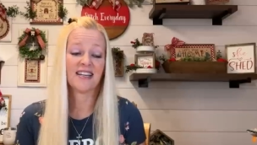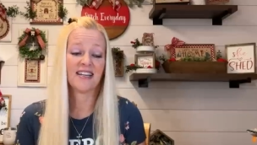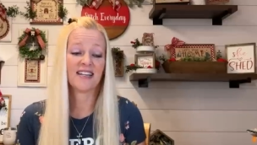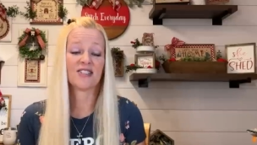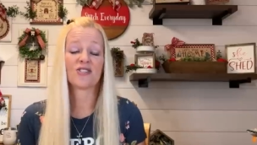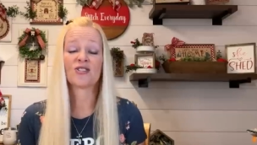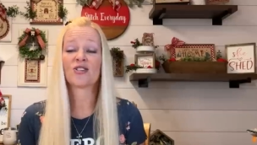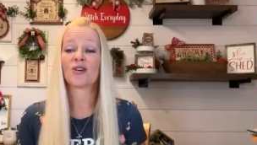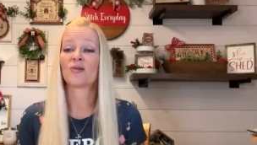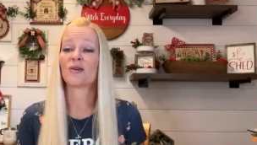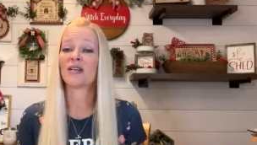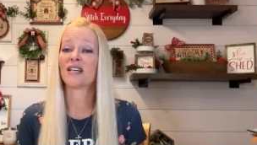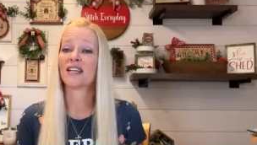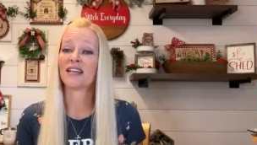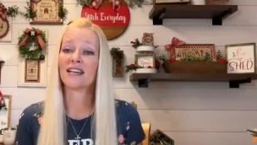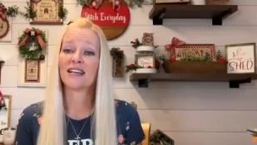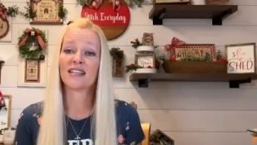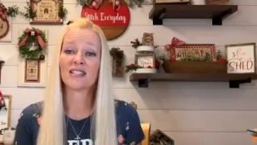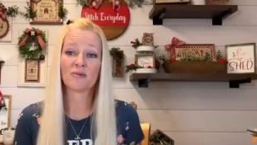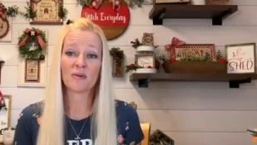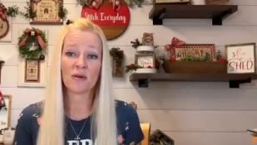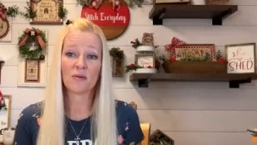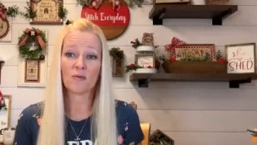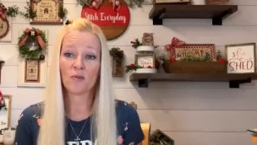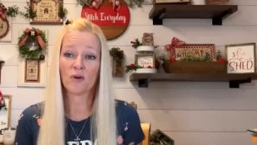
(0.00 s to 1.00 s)
So it
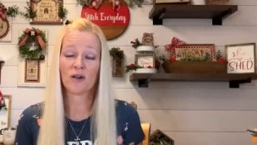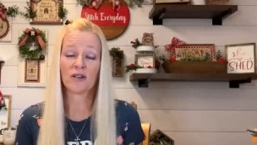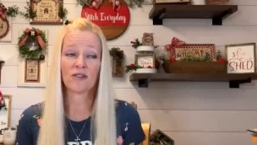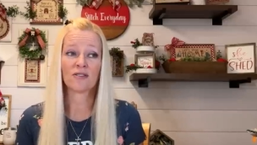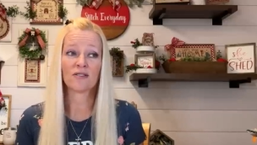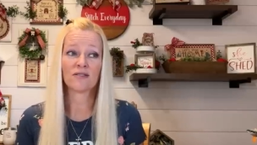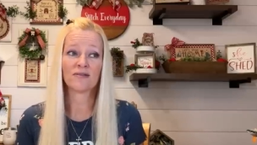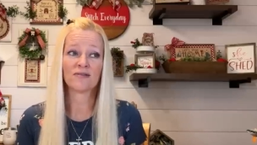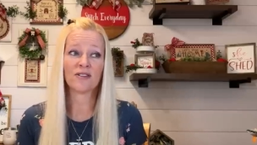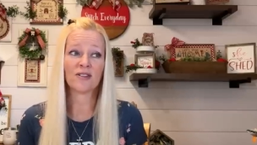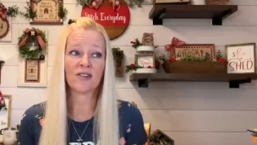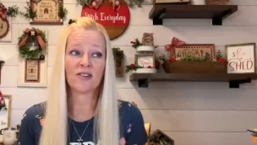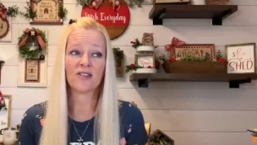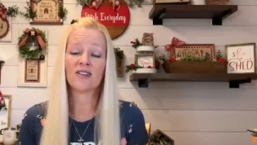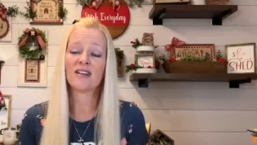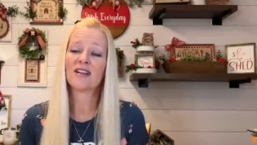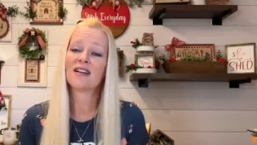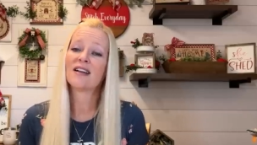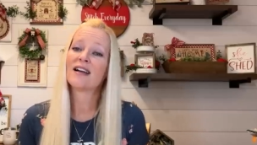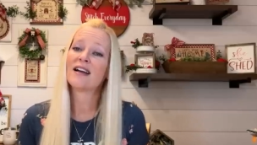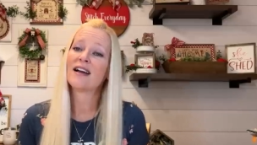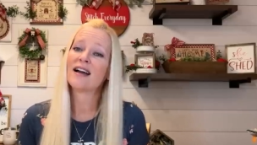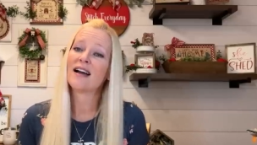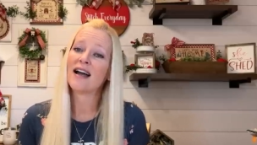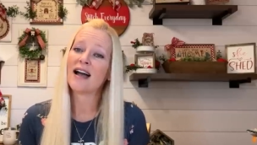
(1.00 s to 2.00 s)
has been wonderful.
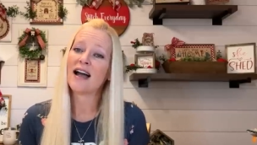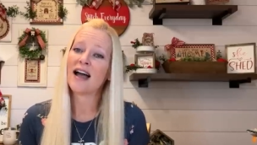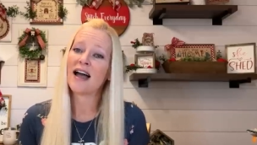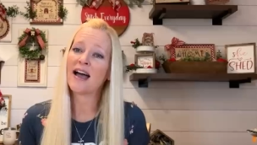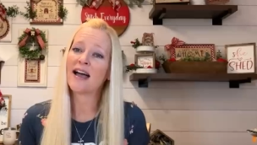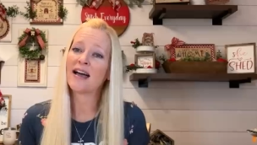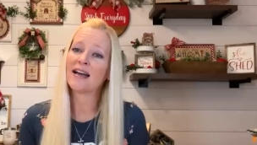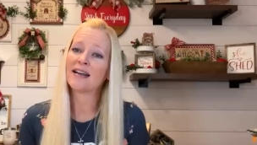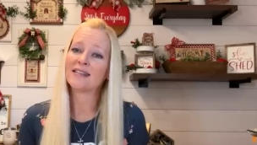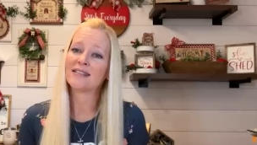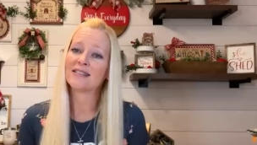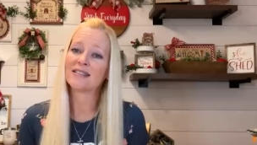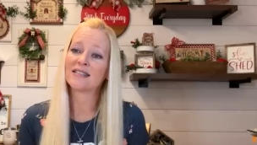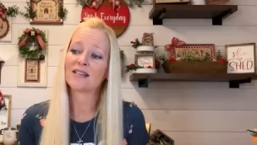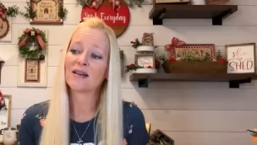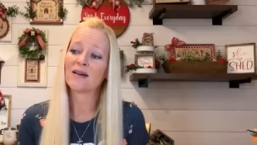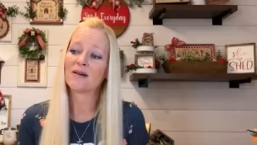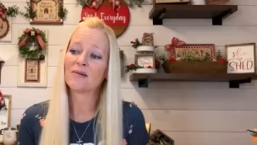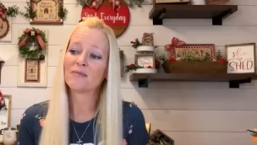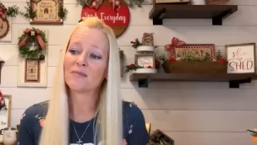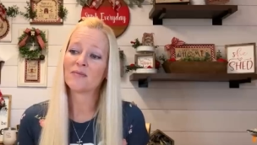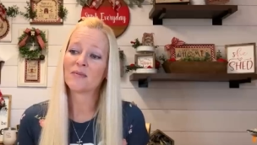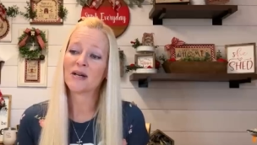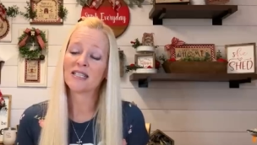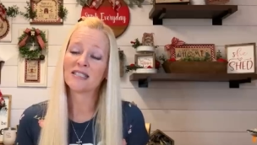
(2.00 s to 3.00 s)
And
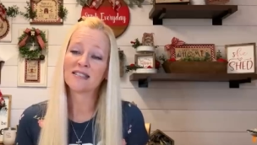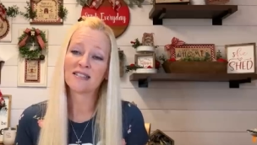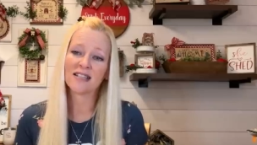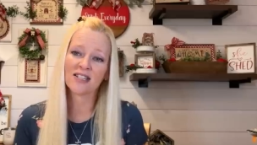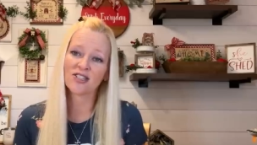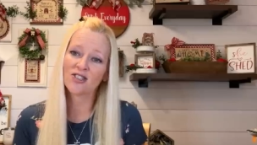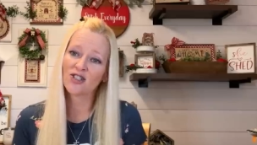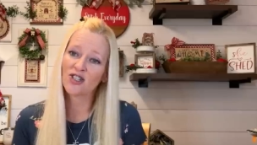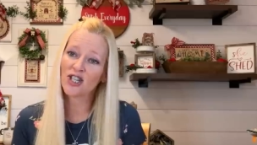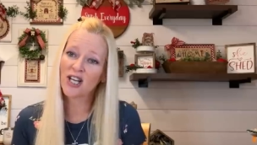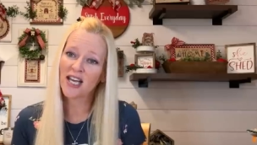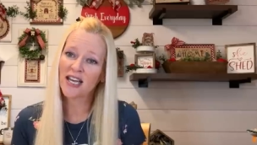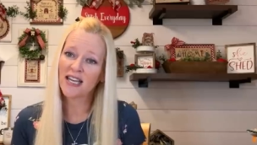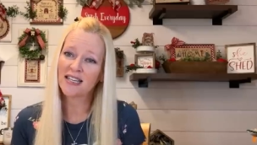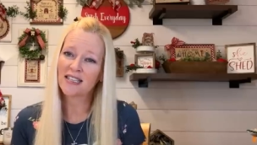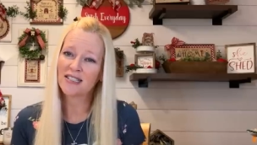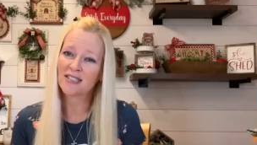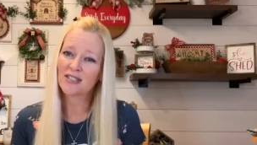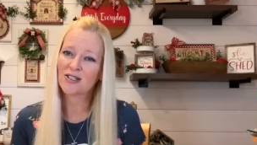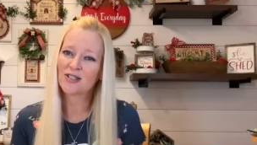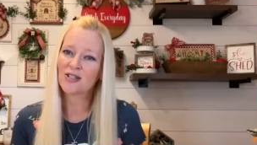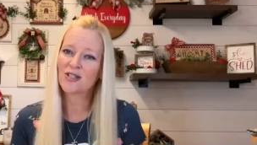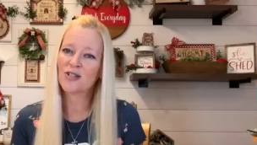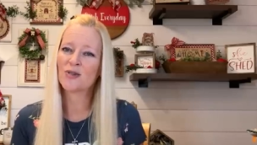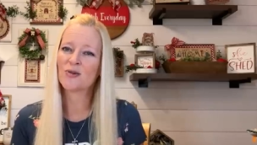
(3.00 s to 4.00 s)
my son
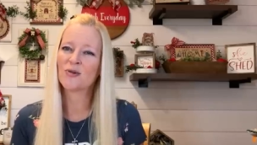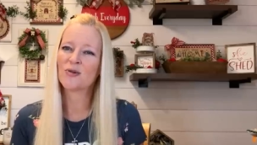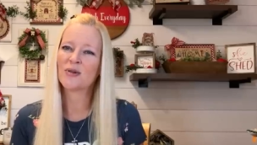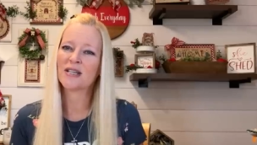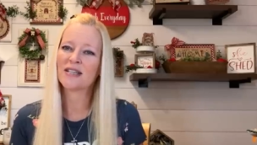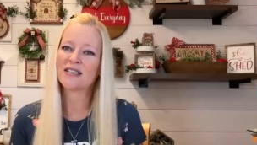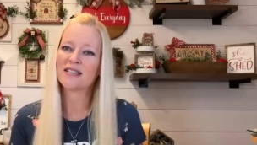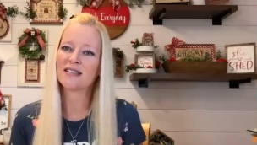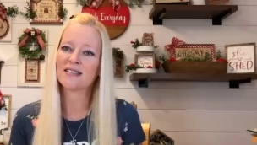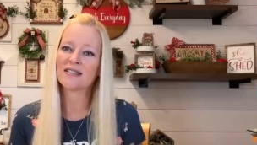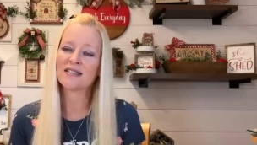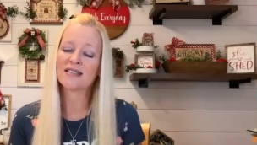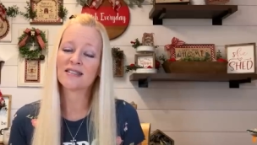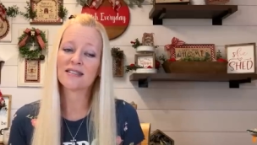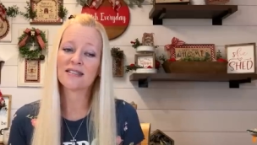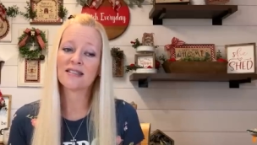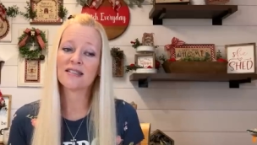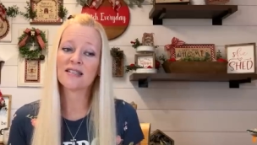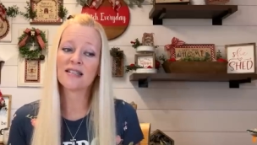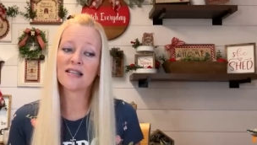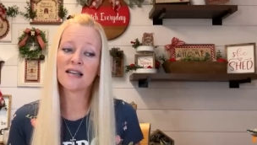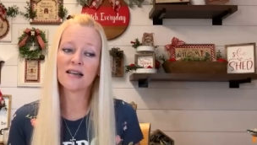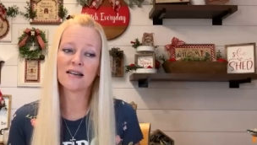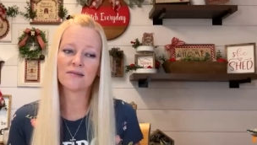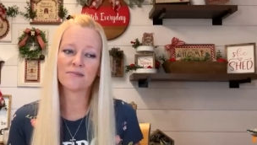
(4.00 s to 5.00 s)
Chase, who is,
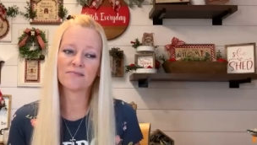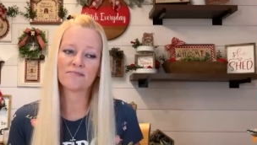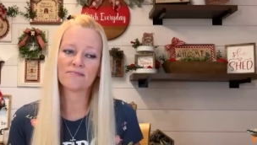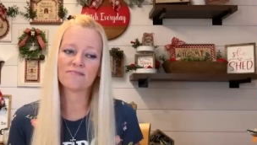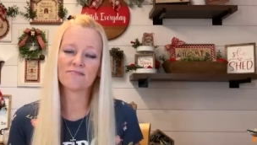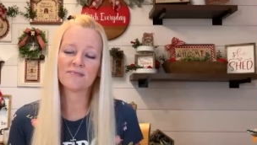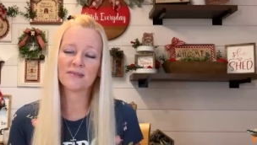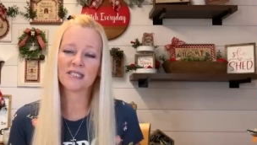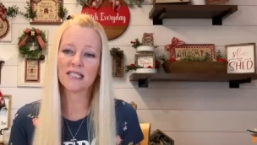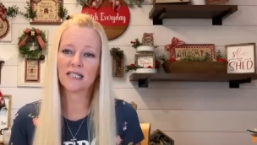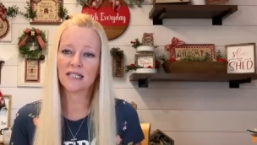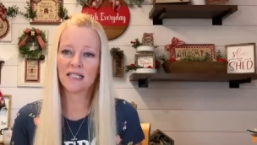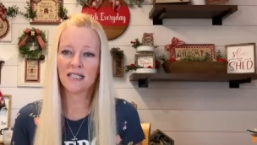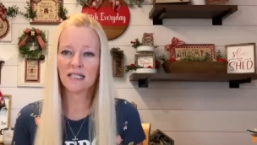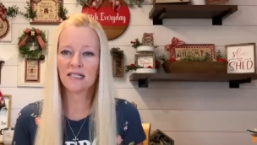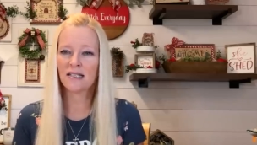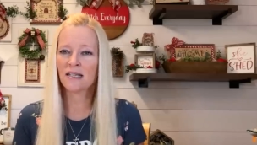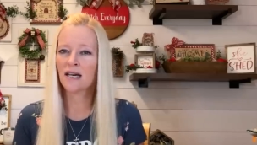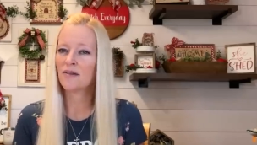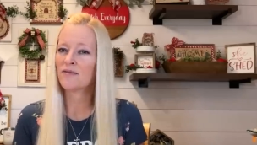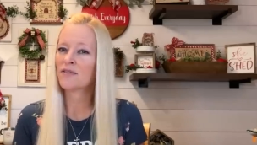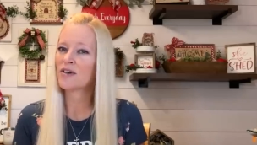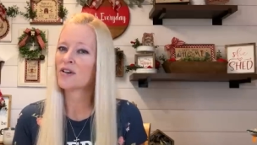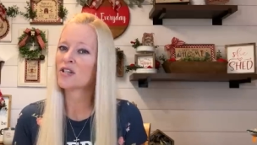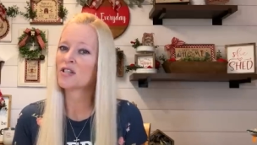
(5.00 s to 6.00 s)
he's
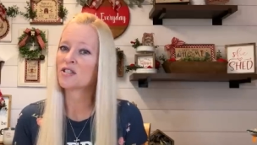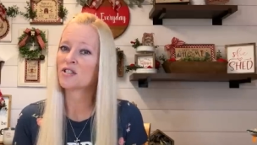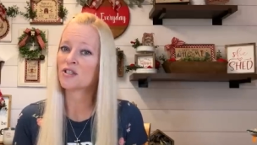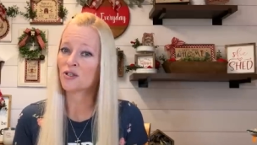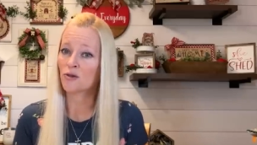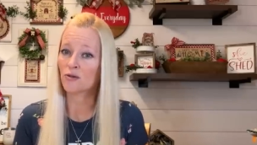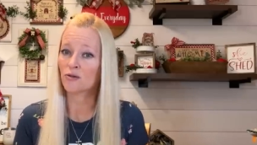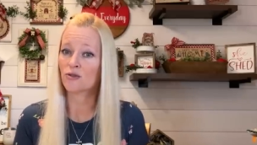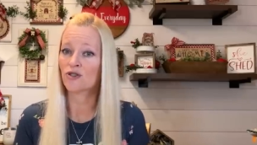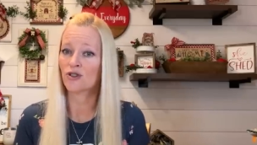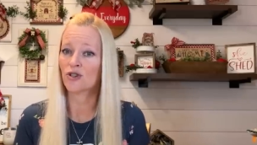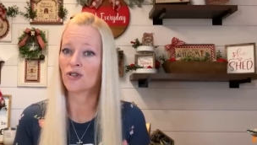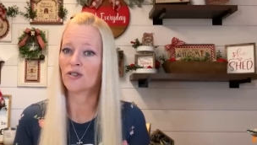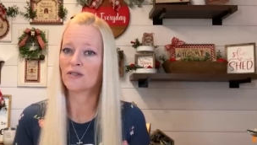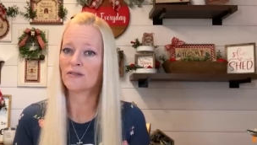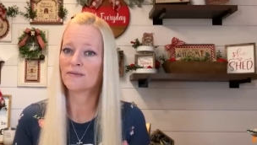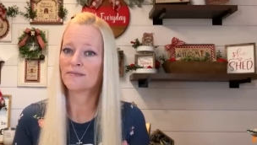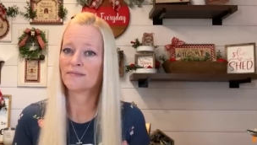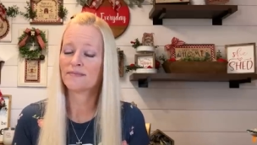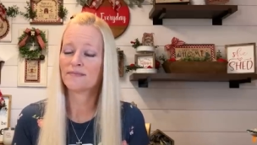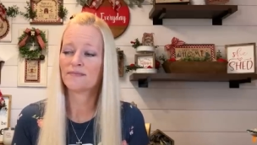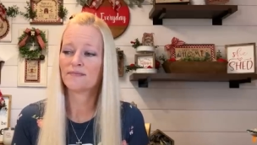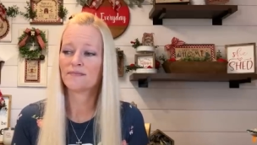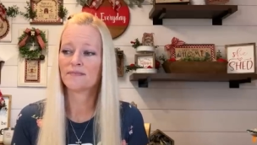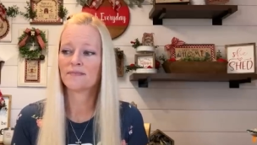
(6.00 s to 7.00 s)
not very social.
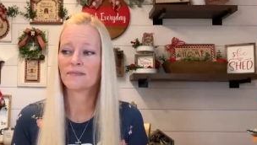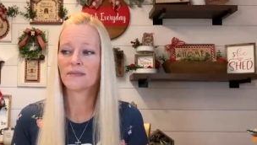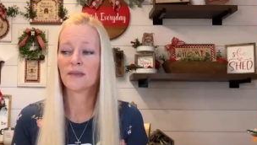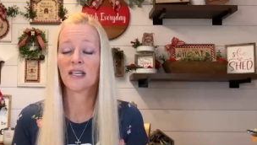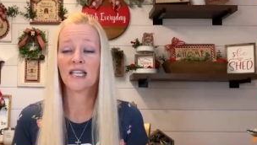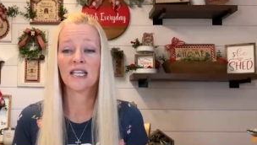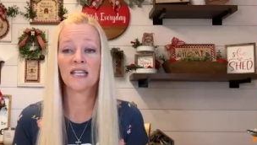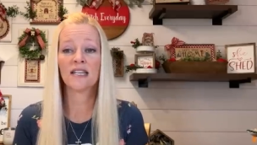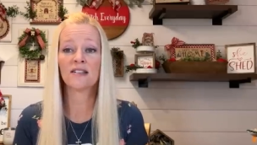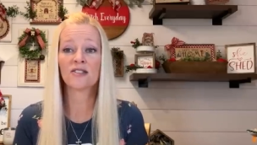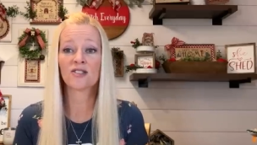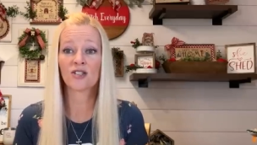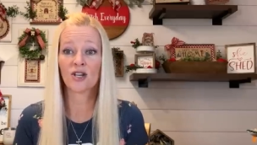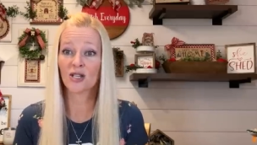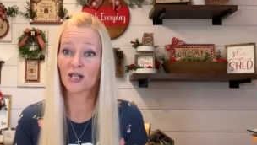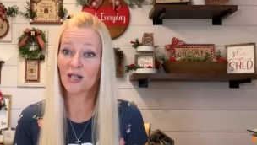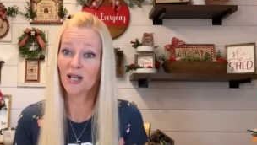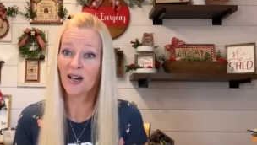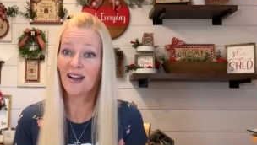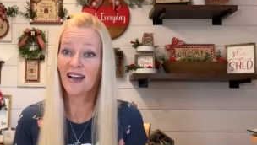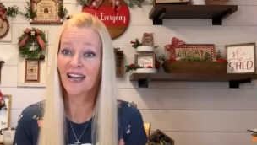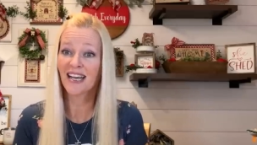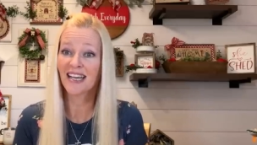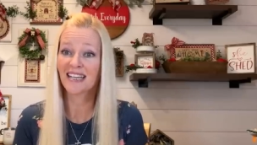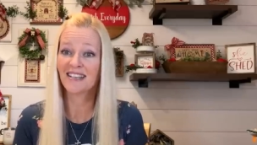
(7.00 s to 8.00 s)
He is
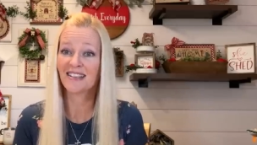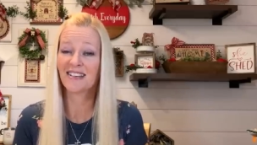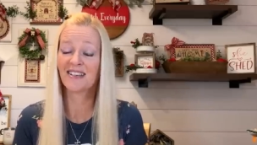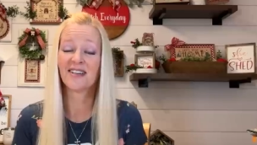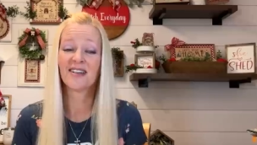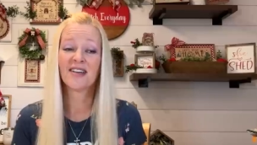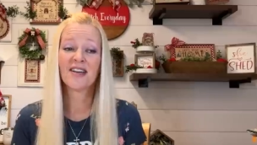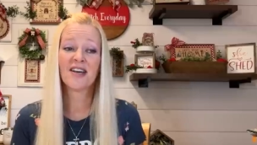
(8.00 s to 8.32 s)
online,